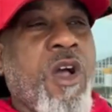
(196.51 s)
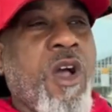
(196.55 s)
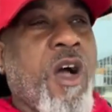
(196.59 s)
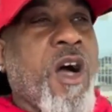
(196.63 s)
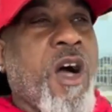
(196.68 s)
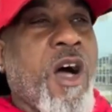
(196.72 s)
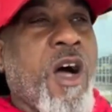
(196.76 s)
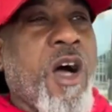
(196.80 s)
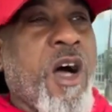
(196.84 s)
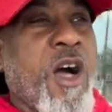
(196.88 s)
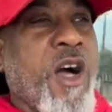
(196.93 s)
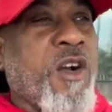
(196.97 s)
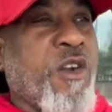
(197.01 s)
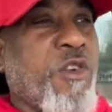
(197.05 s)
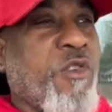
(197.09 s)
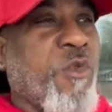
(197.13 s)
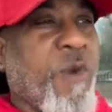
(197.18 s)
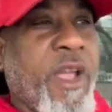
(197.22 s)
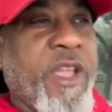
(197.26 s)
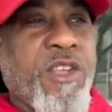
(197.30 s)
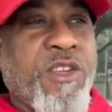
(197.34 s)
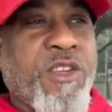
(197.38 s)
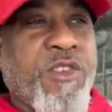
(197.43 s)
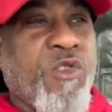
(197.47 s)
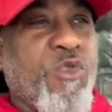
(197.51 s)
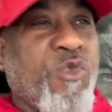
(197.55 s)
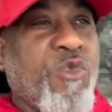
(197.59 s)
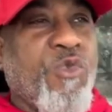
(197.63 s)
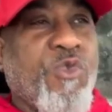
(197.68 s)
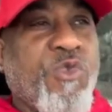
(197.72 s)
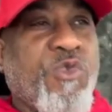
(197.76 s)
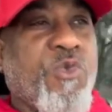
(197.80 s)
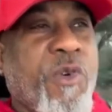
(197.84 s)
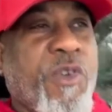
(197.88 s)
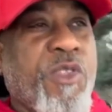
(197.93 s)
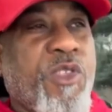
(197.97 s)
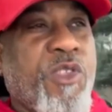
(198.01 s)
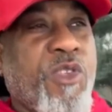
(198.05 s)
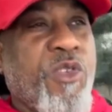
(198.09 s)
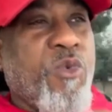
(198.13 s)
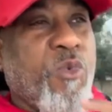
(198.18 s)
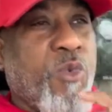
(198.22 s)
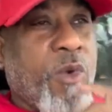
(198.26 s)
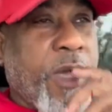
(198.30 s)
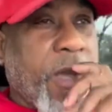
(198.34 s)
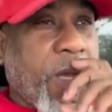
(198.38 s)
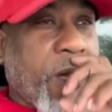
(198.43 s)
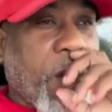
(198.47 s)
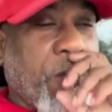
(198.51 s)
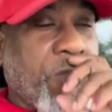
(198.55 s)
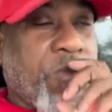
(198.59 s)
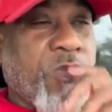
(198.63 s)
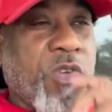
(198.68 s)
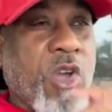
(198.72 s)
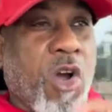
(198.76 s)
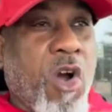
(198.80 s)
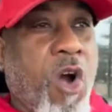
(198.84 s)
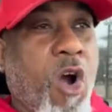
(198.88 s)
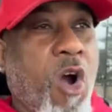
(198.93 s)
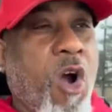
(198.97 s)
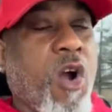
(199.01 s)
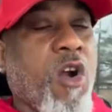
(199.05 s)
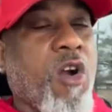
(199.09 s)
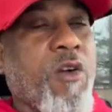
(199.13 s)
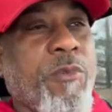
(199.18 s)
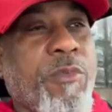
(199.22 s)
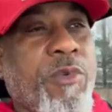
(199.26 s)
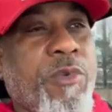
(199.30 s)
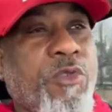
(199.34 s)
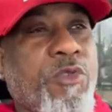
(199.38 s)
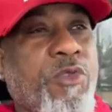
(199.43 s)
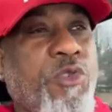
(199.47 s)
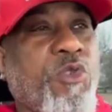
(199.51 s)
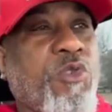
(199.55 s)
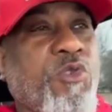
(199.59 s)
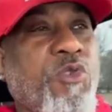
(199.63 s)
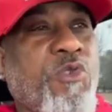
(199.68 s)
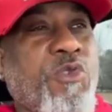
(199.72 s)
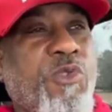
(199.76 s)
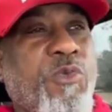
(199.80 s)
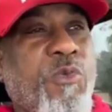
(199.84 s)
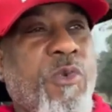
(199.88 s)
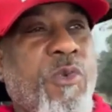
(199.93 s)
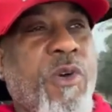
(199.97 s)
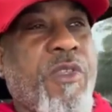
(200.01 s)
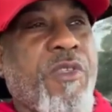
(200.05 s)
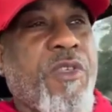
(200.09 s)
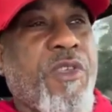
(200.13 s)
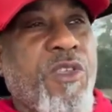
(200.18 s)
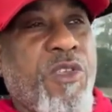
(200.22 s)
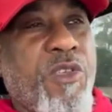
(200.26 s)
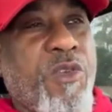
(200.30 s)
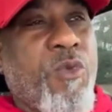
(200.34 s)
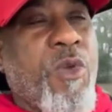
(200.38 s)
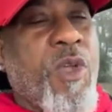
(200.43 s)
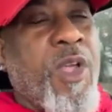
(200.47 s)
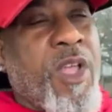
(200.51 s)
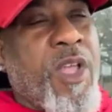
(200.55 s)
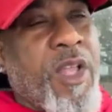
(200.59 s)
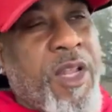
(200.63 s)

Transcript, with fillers: uh, great news, whether you wake up to horrible news, whether you